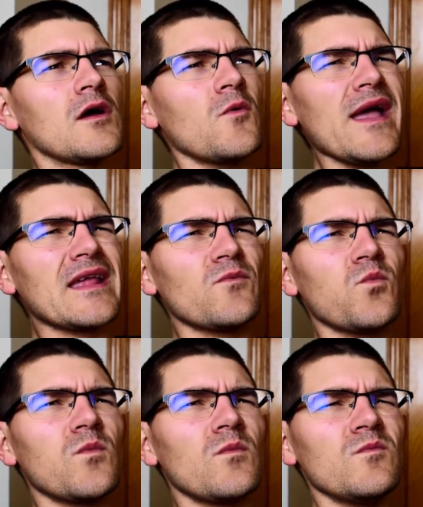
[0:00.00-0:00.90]

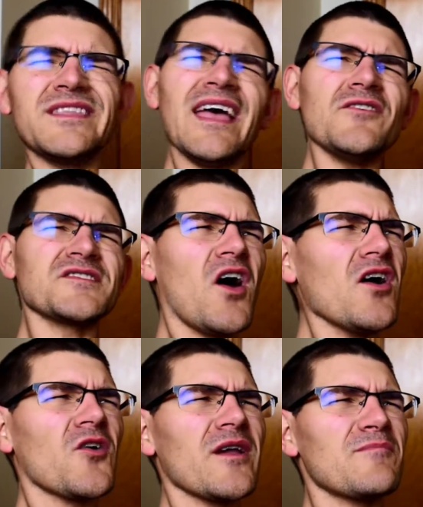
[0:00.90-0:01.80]
wait, what the hell's
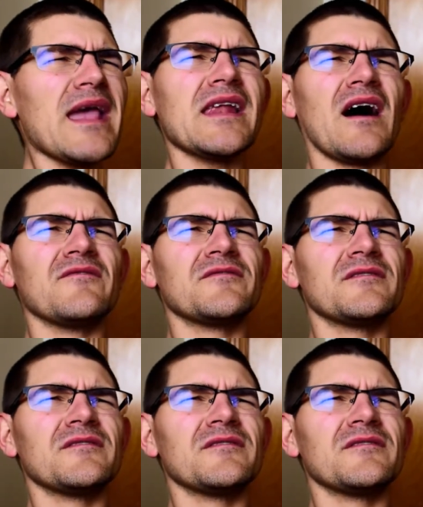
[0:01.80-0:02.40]
concrete made of?